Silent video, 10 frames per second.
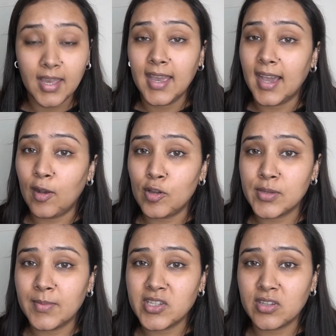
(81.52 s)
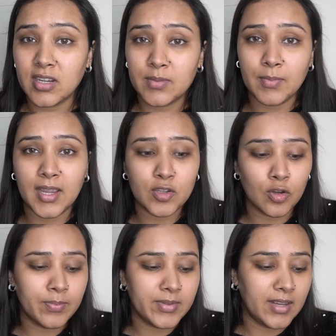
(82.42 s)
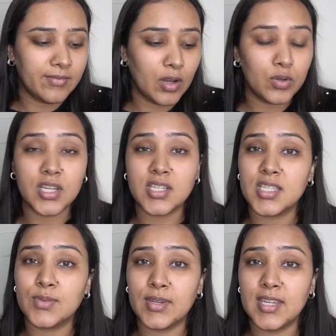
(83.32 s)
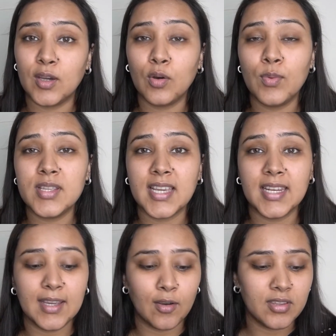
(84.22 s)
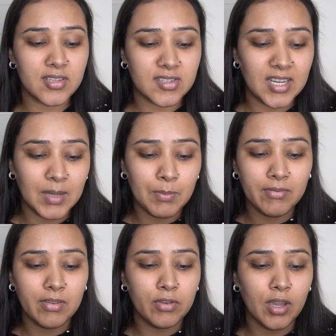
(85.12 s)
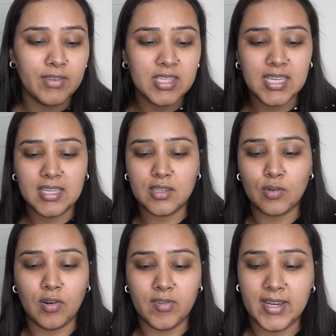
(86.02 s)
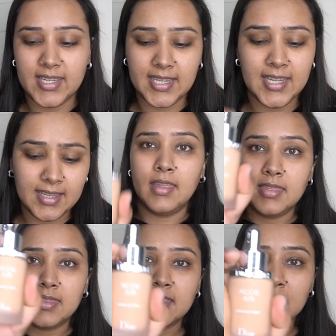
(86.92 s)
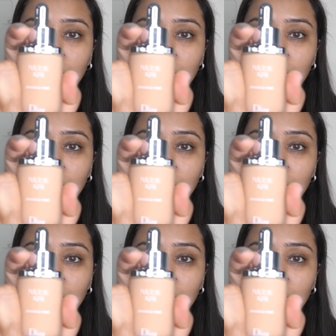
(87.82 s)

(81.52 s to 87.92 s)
I also mentioned it in my top 10 foundations video, which I'll link on the screen above if you haven't seen it already. This is